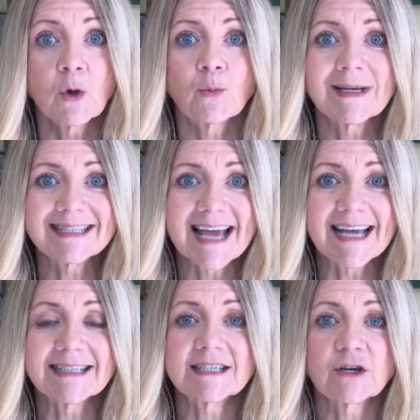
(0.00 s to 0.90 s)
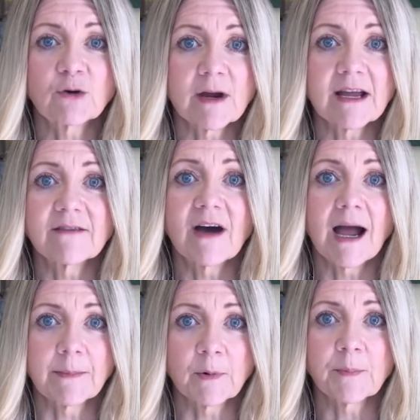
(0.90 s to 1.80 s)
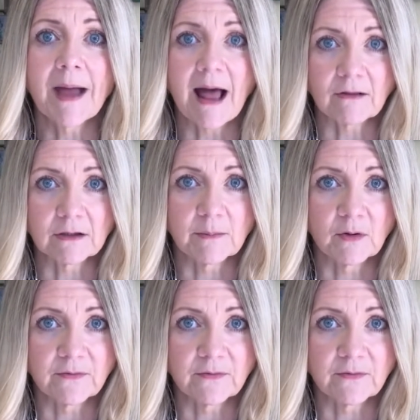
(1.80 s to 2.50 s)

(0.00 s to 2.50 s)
we tend to crave hyperpalatable